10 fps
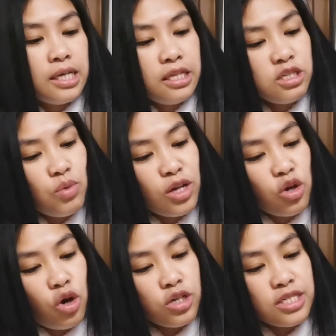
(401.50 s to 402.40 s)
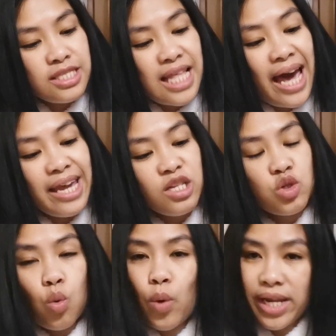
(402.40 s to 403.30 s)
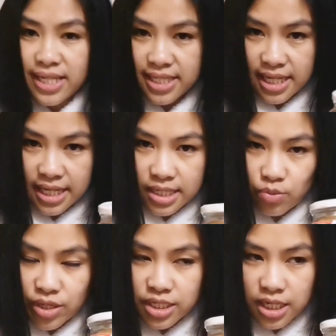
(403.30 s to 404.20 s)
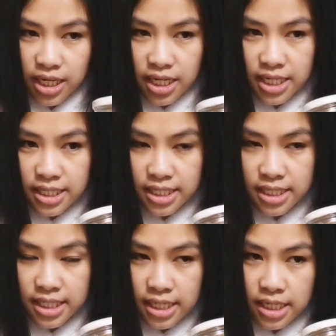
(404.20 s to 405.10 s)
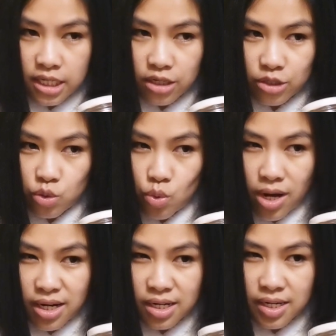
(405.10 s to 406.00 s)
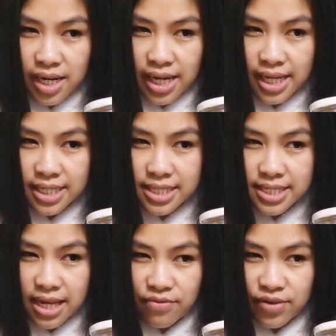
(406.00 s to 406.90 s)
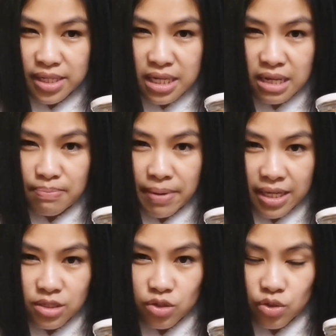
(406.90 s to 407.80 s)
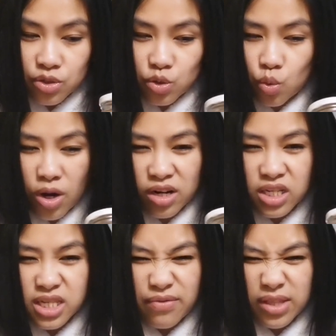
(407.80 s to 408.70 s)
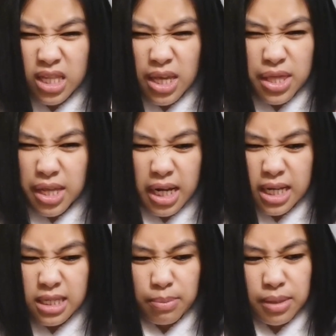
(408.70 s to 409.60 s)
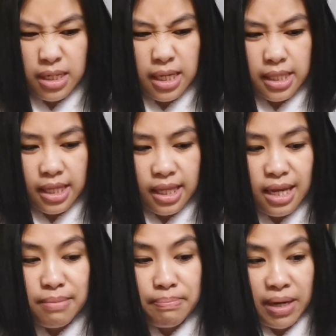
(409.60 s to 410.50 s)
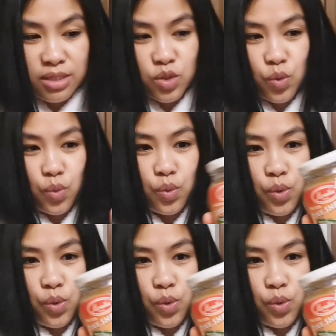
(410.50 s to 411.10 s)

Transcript: This one cost 9.20, which is 270 pesos, 273, something like that, in peso.